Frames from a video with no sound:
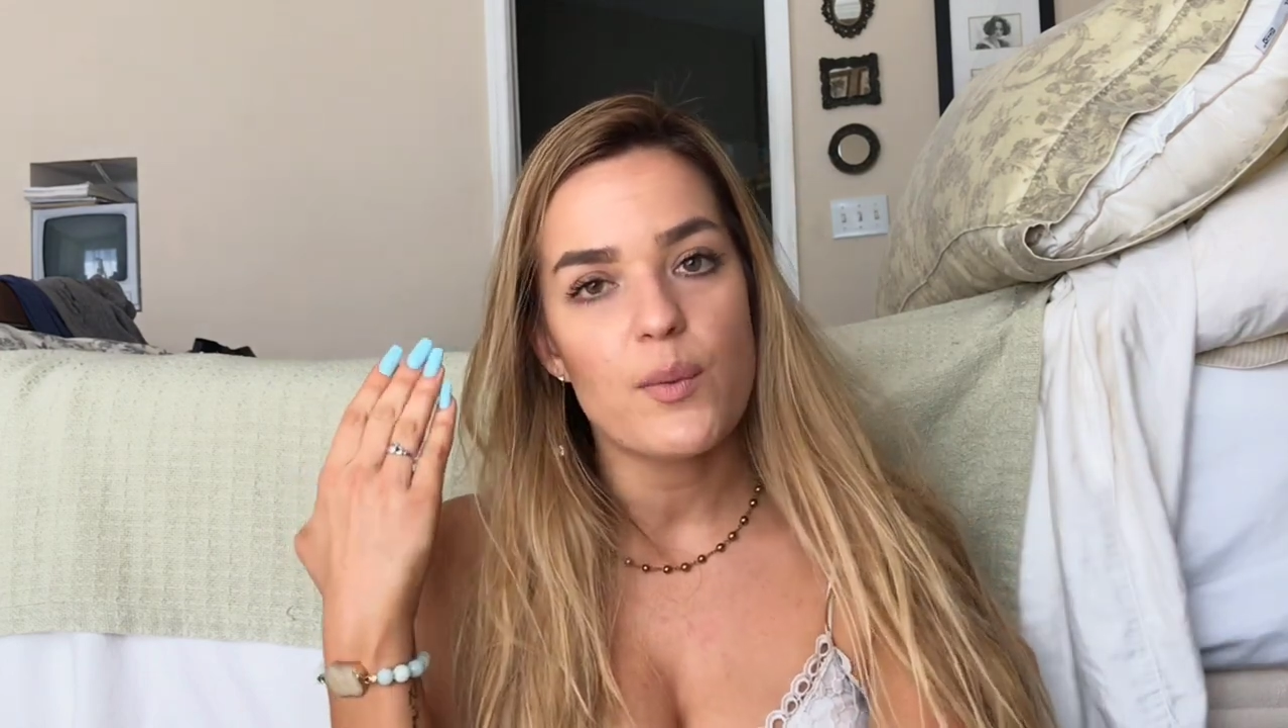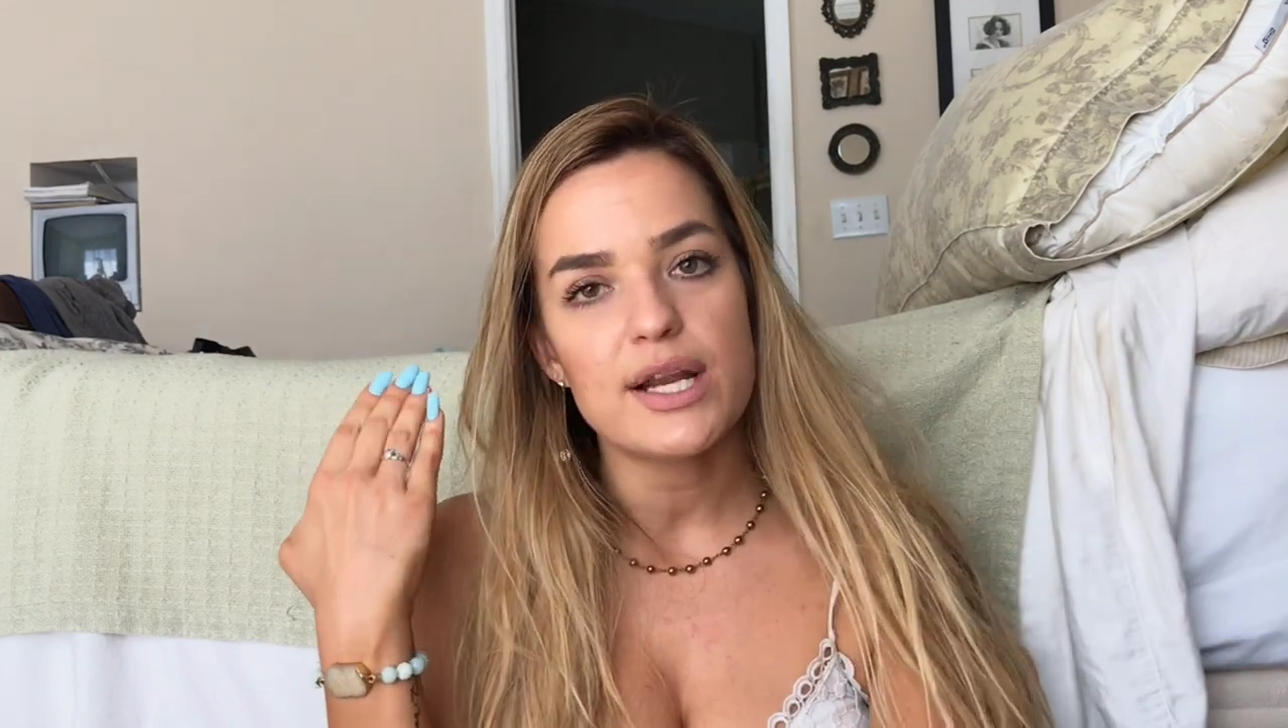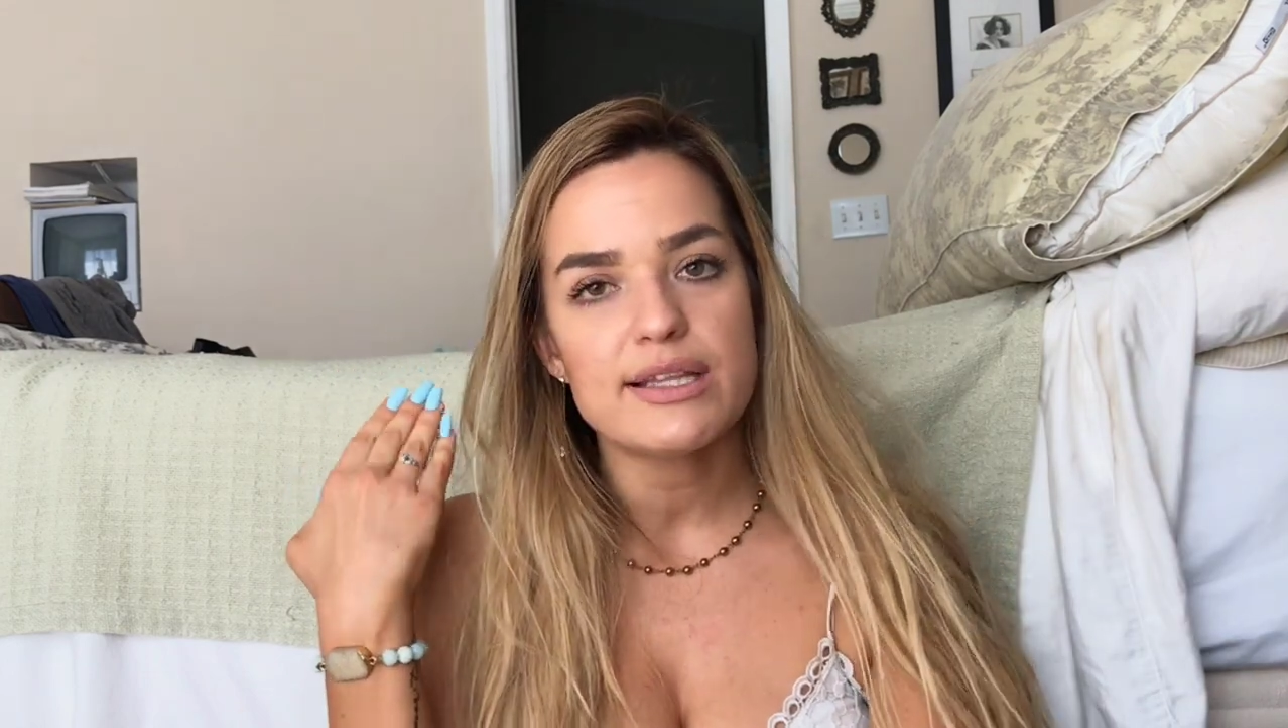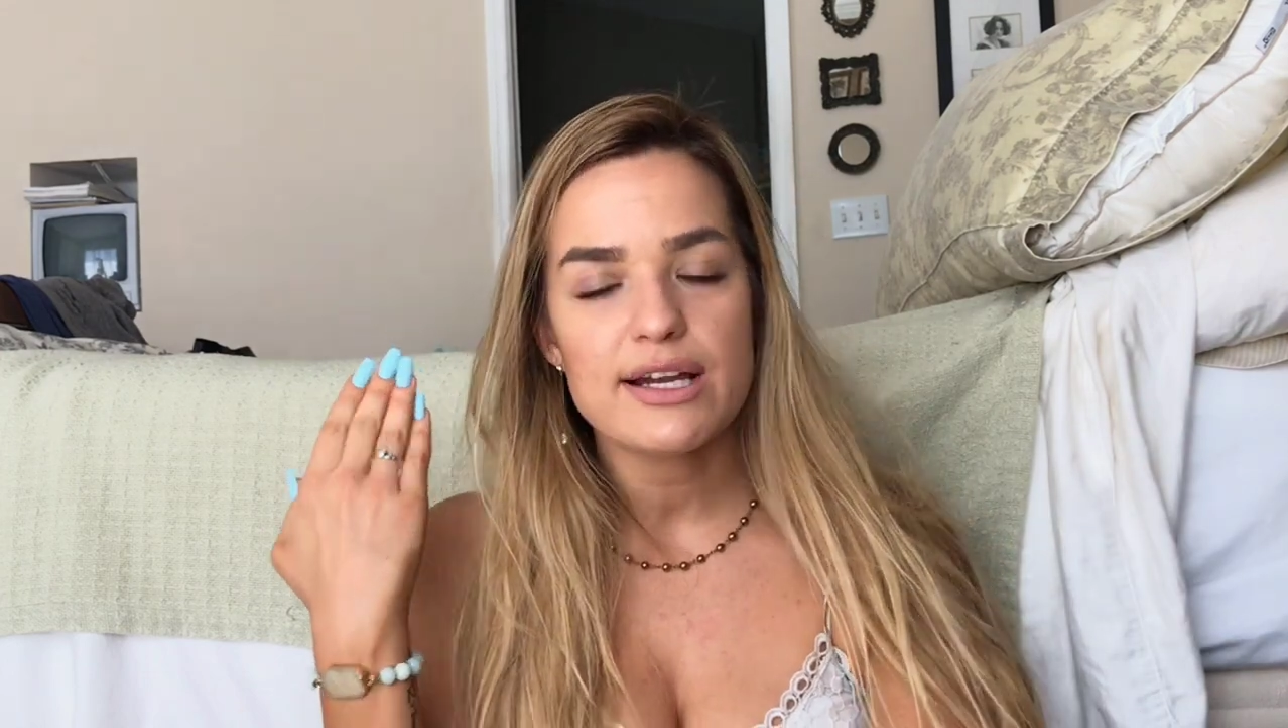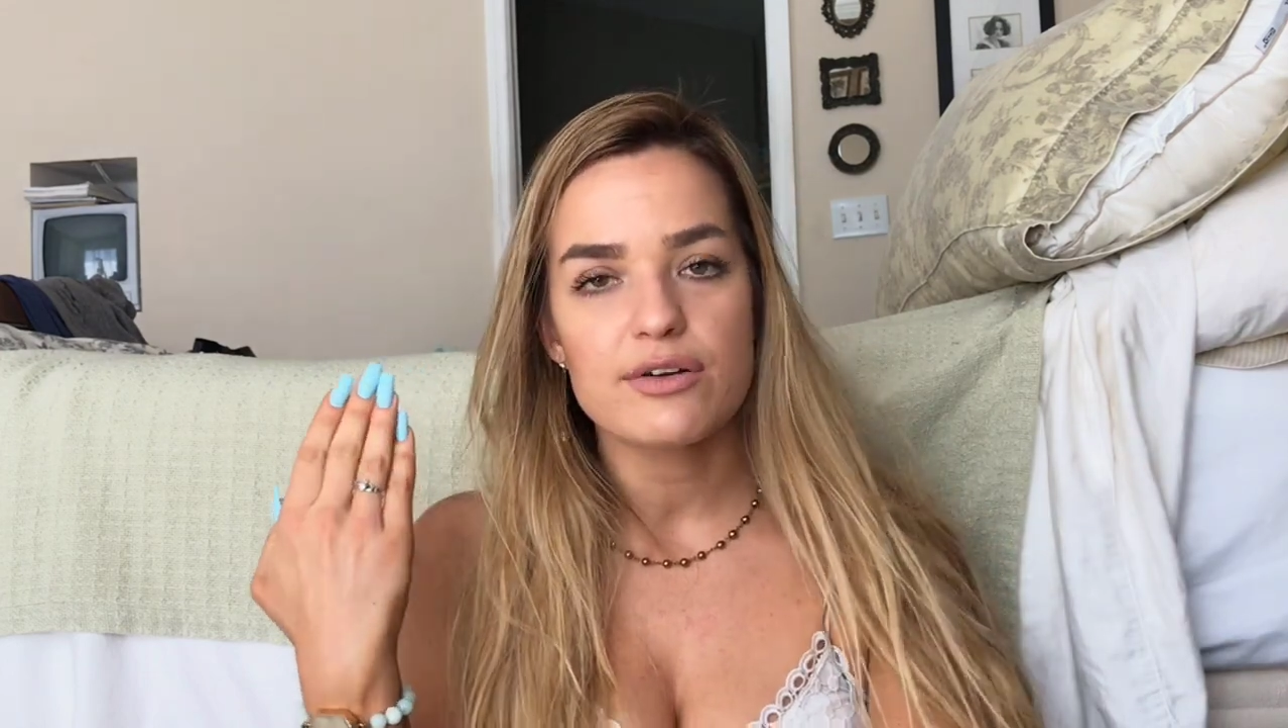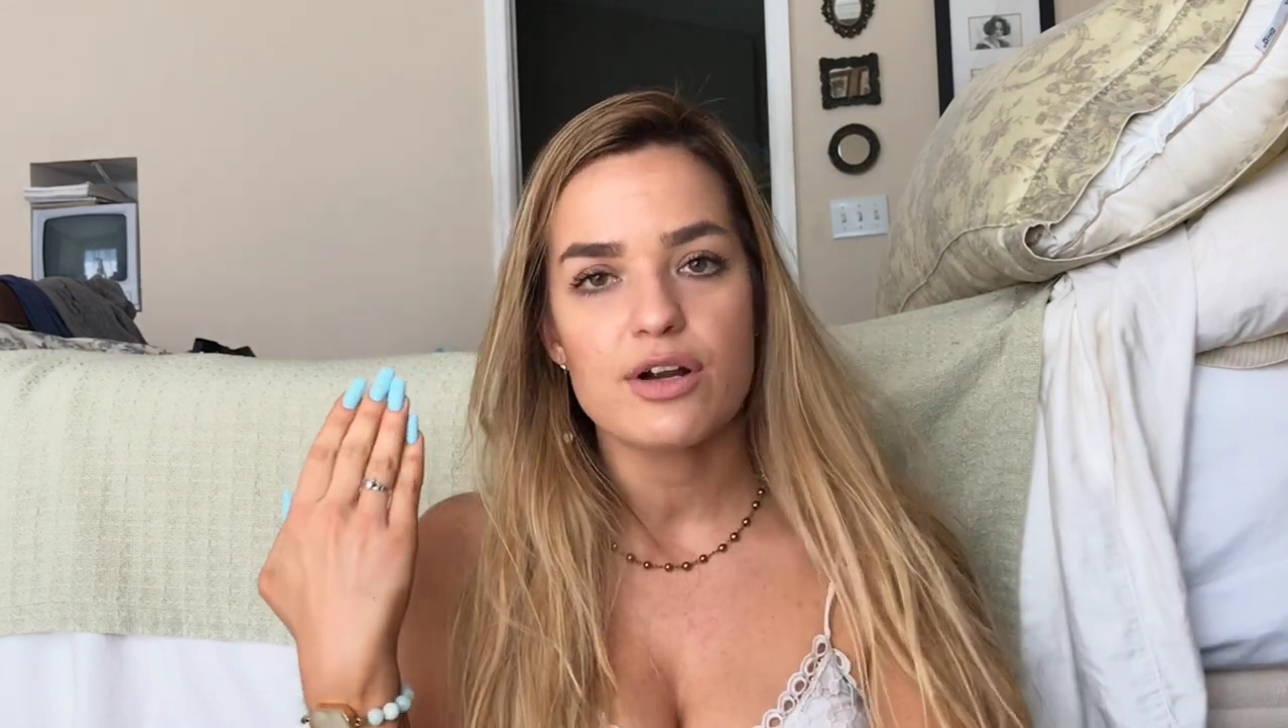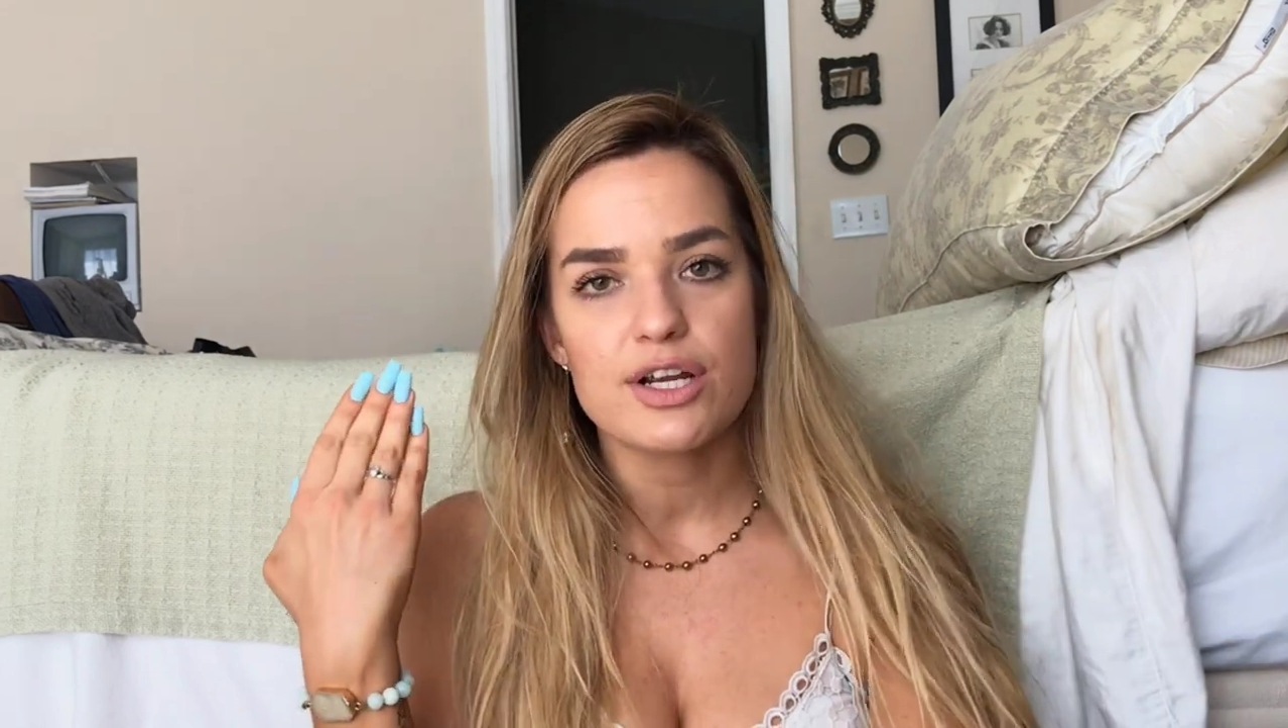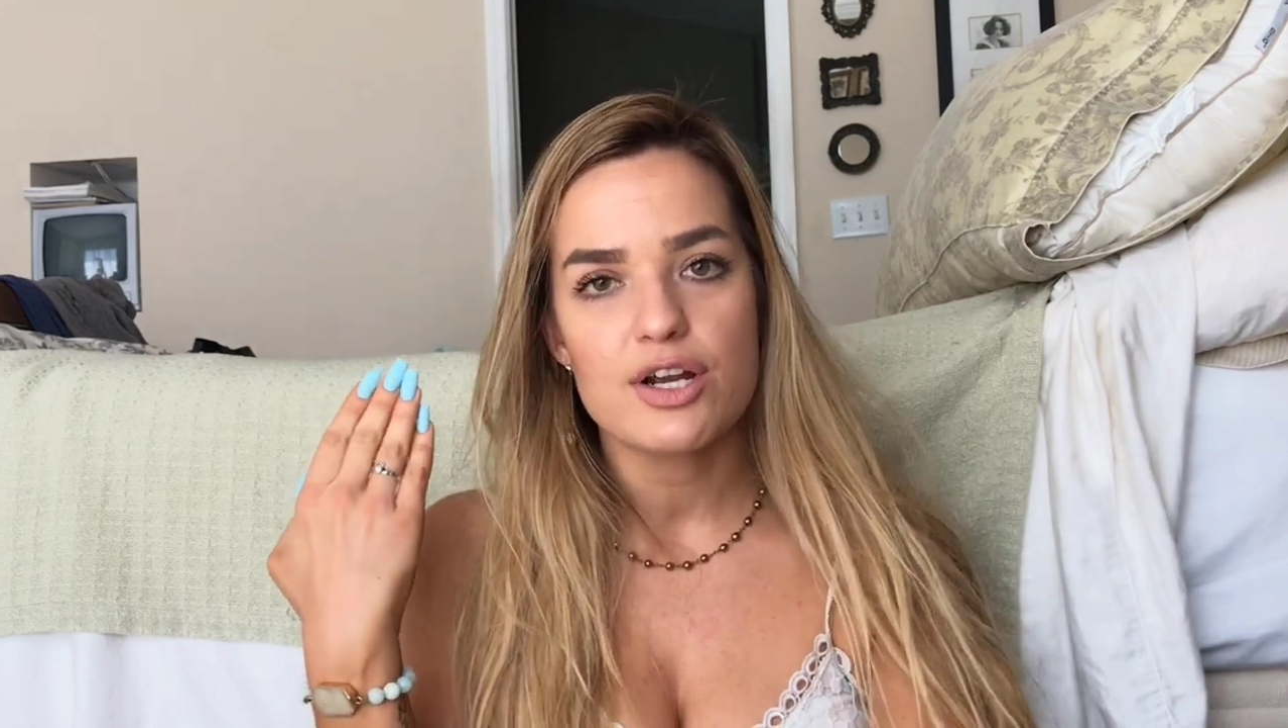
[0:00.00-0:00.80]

I wouldn't let it hurt